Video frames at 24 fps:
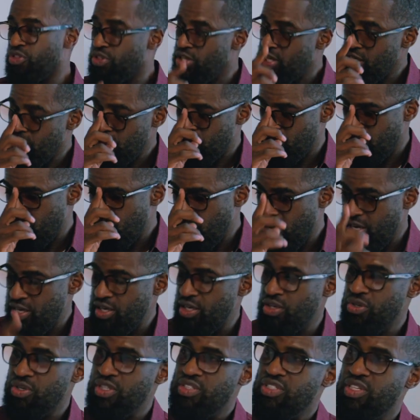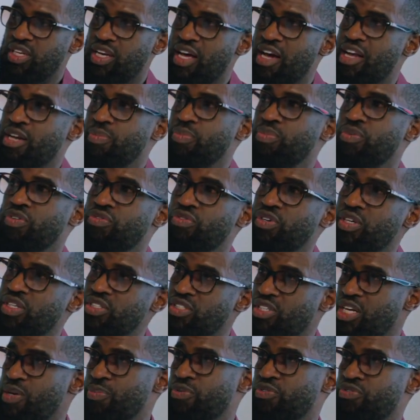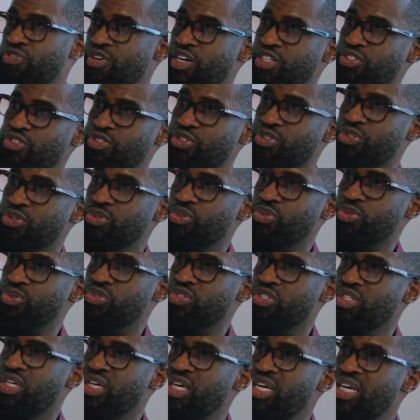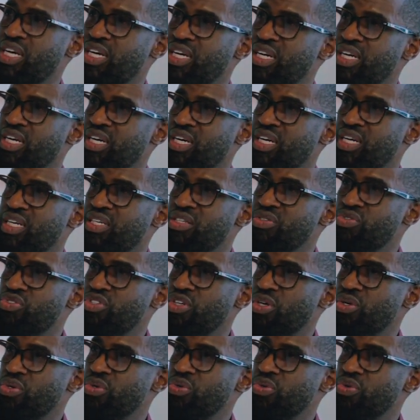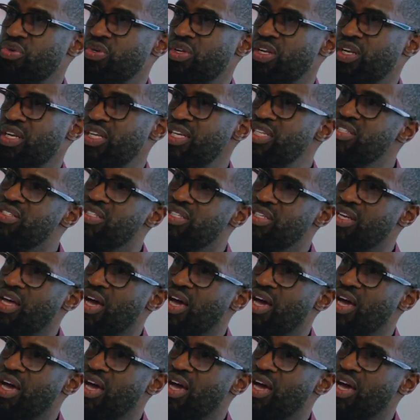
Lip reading: thing too, I notice a lot of real estate professionals, so leasing